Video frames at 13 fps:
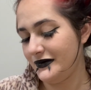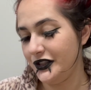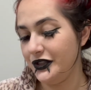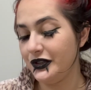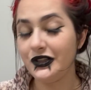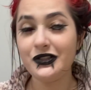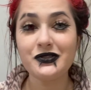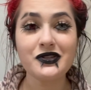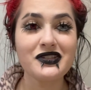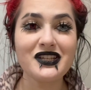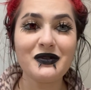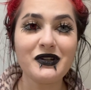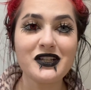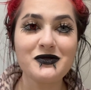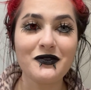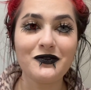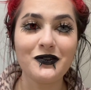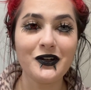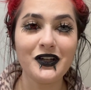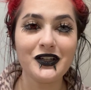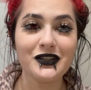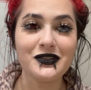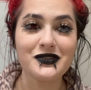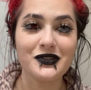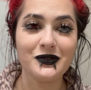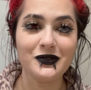You can use the same one as before. You can
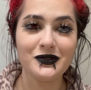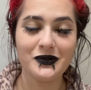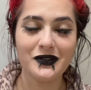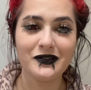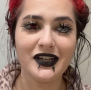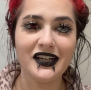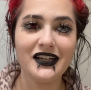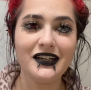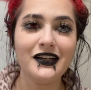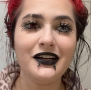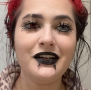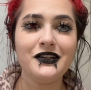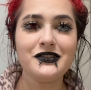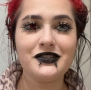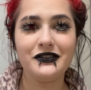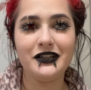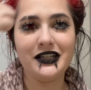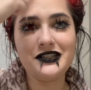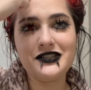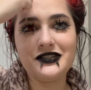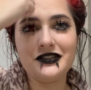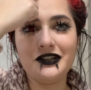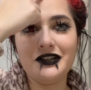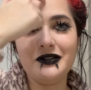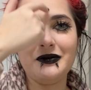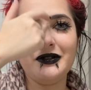use an old one, right? So let's
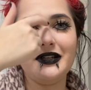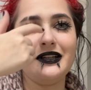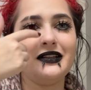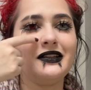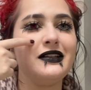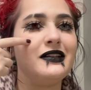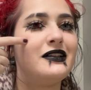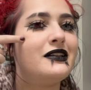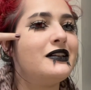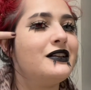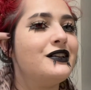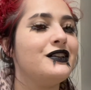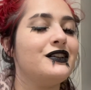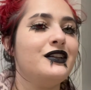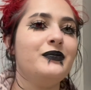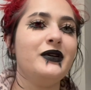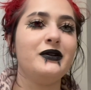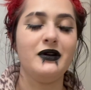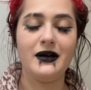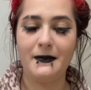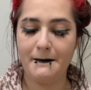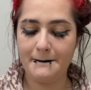start with the big one.